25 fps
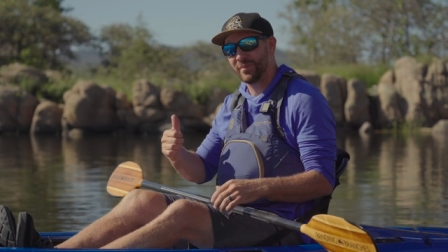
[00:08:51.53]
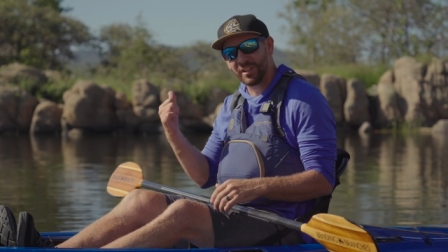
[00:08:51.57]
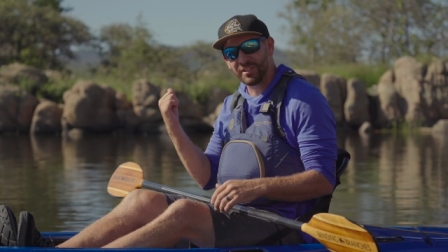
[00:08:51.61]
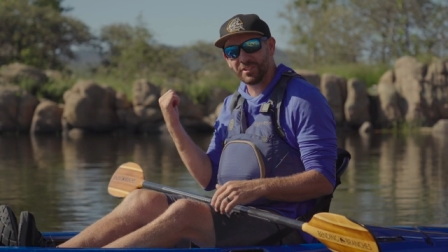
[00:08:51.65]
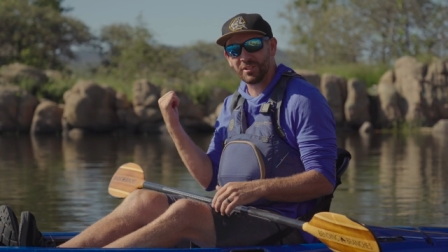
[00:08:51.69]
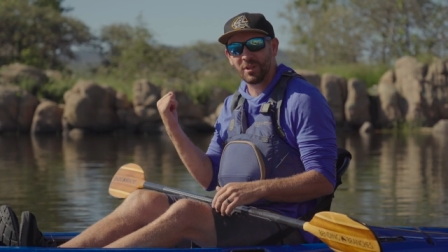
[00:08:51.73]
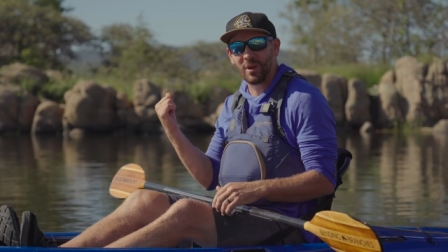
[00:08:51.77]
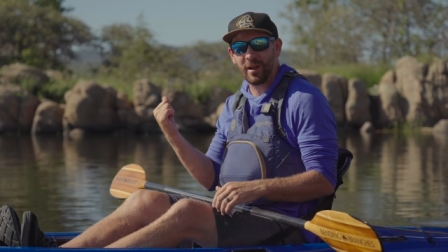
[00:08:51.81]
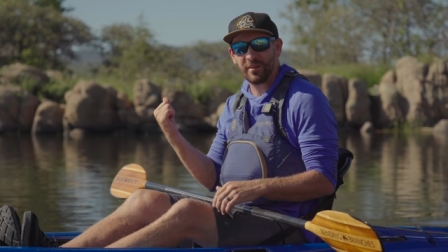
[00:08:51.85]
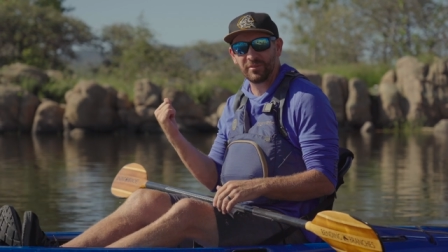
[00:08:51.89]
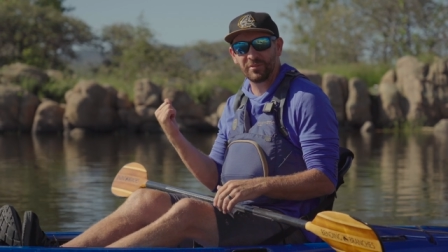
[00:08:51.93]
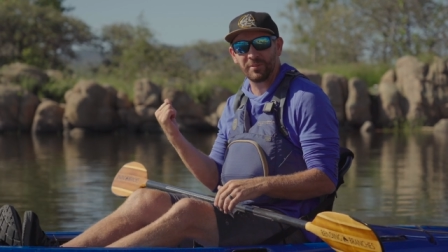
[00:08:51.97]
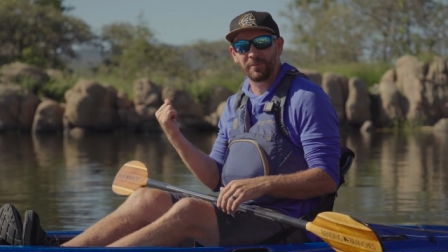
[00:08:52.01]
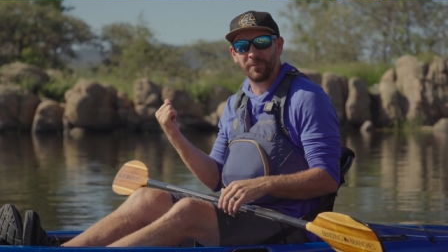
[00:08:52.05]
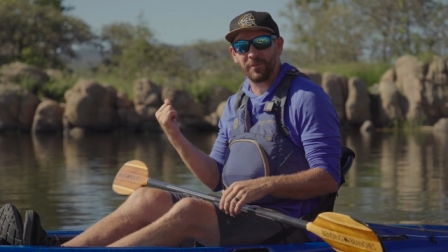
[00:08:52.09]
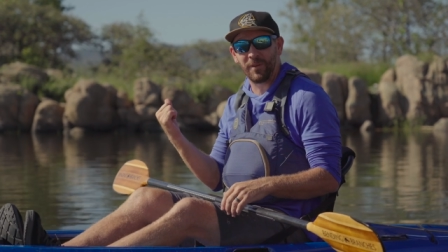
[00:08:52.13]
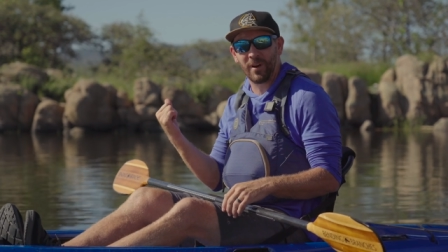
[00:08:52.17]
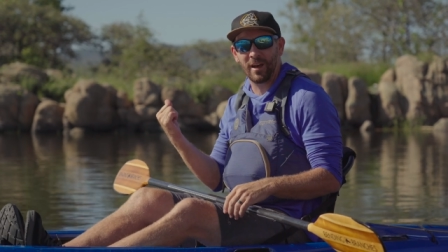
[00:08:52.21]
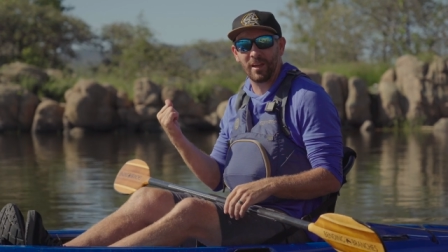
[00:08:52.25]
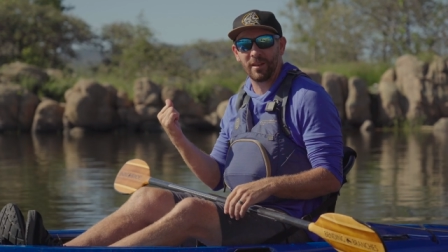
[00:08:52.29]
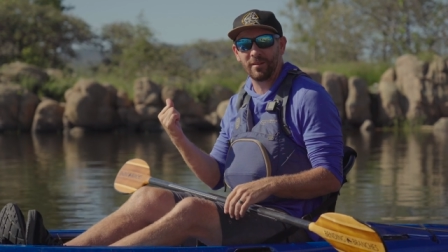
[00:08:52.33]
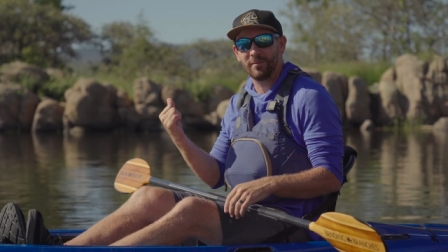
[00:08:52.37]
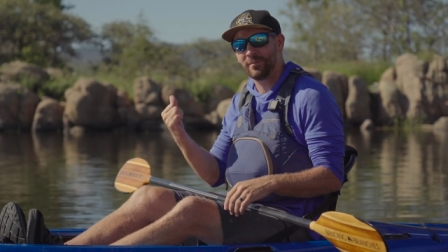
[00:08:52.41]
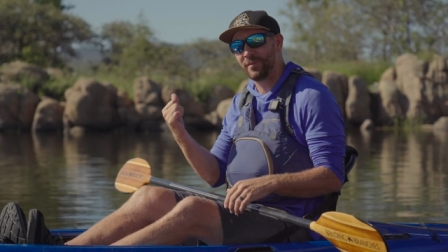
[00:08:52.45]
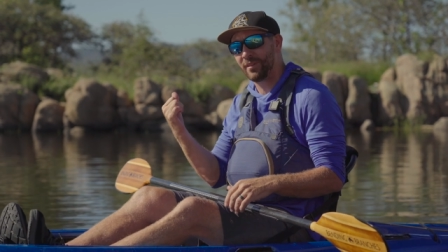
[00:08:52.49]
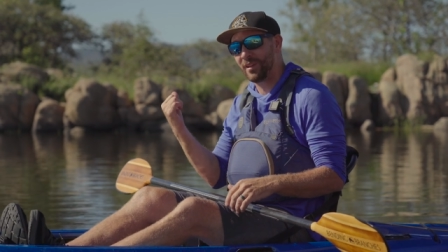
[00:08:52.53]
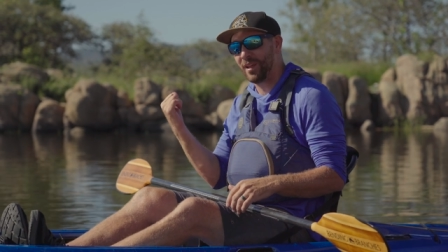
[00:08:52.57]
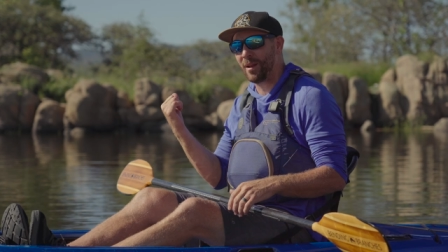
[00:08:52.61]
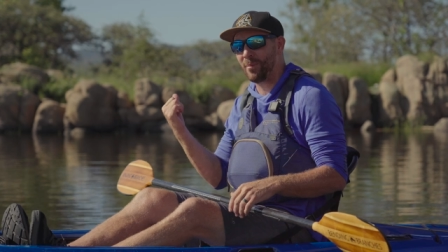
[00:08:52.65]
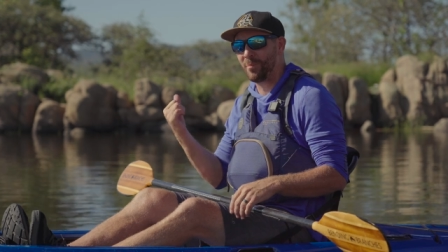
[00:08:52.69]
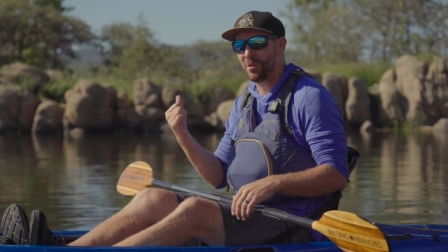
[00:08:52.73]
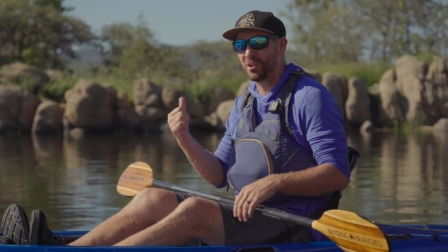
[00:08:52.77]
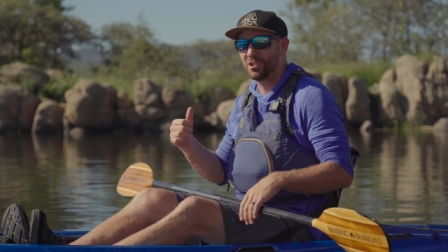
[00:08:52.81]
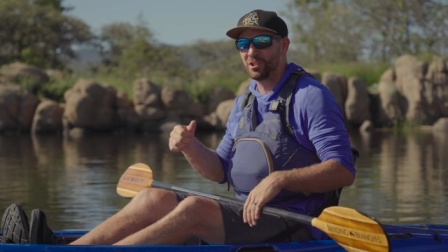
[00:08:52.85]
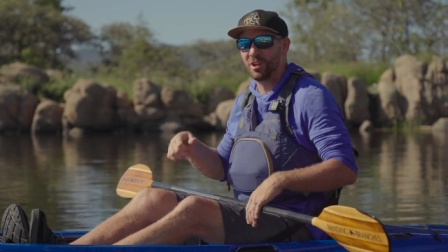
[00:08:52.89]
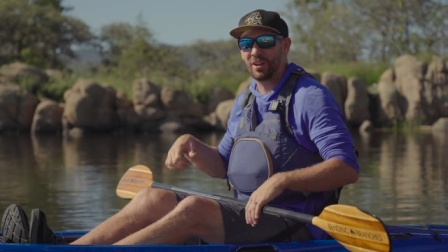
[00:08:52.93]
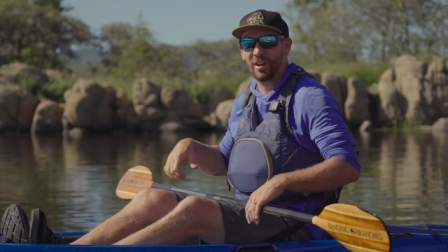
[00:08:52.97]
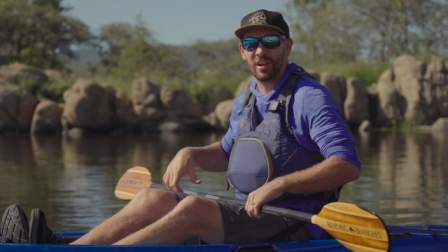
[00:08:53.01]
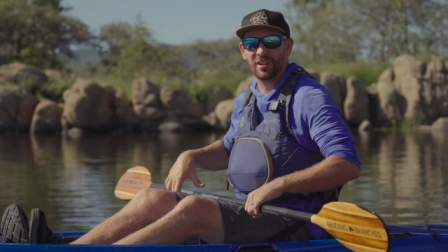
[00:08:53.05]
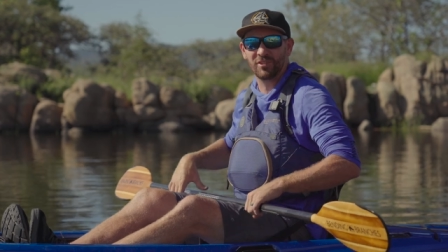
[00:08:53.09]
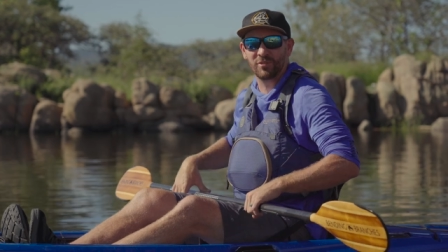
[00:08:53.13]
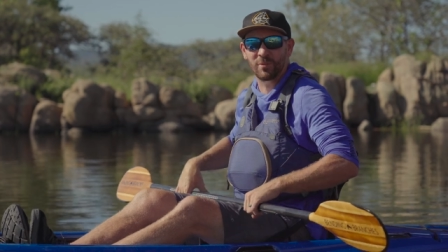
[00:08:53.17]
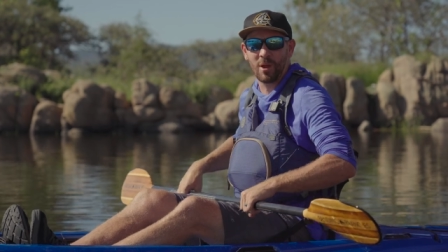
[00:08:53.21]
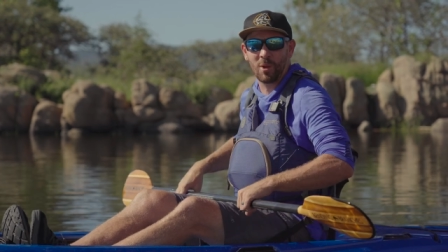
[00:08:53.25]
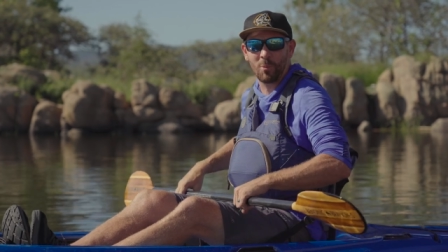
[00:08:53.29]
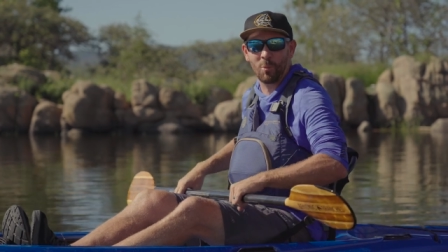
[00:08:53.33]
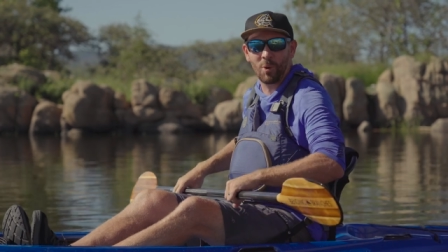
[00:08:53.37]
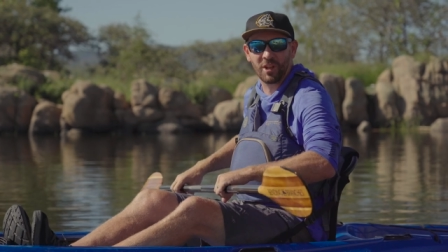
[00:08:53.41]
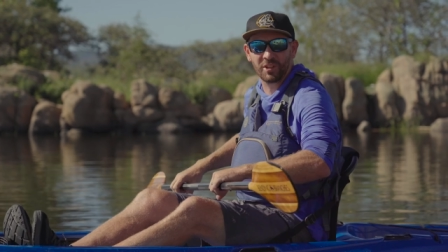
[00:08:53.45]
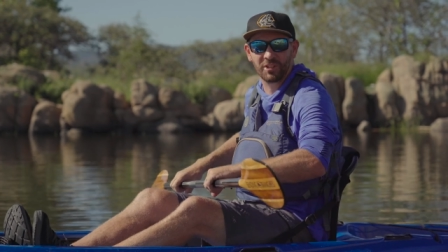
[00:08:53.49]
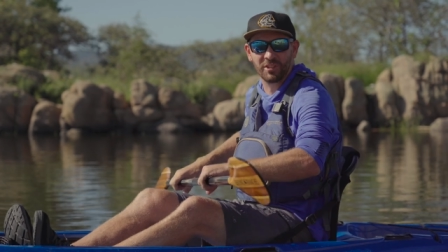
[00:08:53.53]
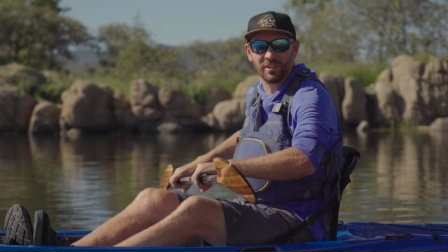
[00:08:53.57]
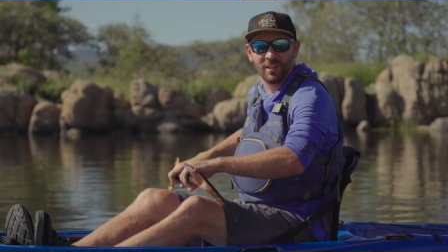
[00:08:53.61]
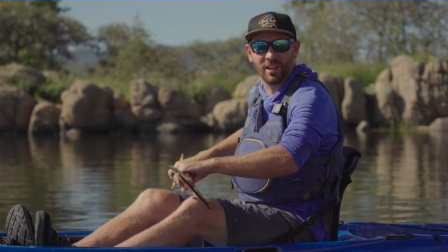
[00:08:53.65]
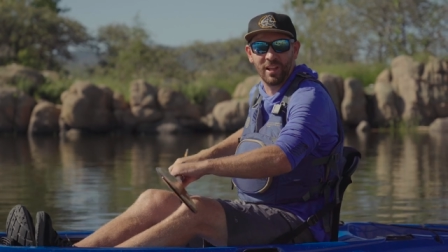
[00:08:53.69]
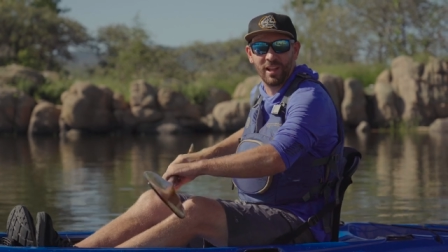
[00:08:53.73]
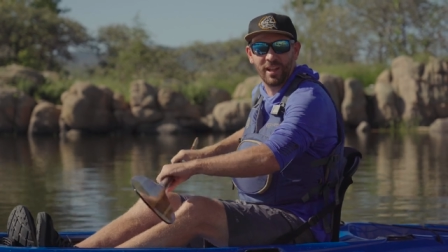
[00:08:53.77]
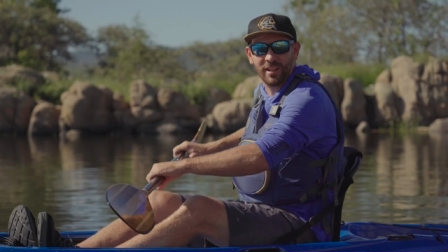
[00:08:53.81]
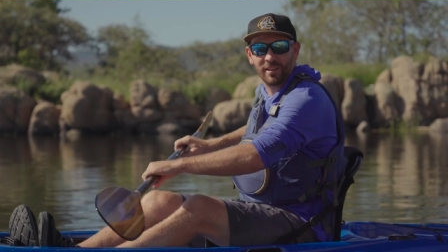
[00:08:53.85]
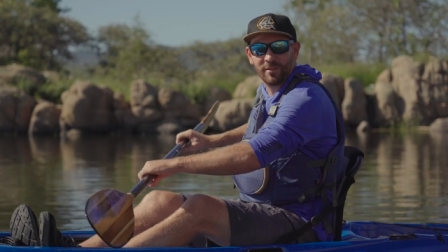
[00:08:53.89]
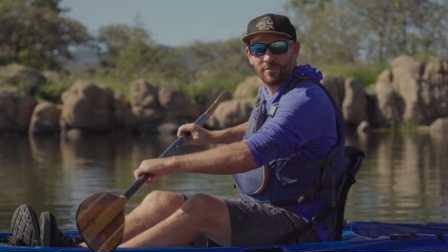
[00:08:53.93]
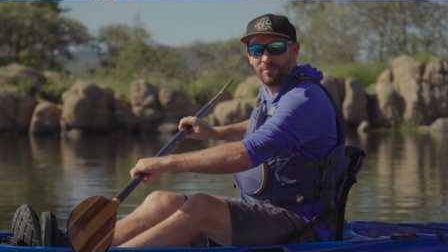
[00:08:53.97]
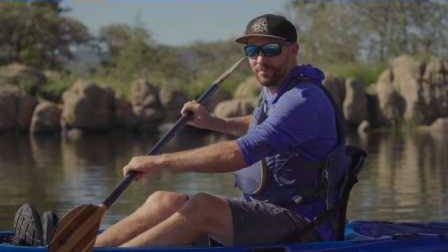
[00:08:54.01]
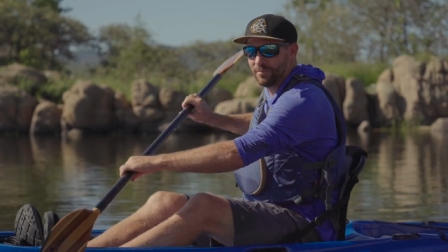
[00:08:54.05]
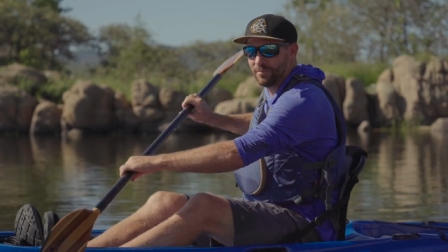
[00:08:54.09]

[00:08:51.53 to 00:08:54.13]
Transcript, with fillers: Let's go have some fun. I'm gonna show you guys around Watson Lake.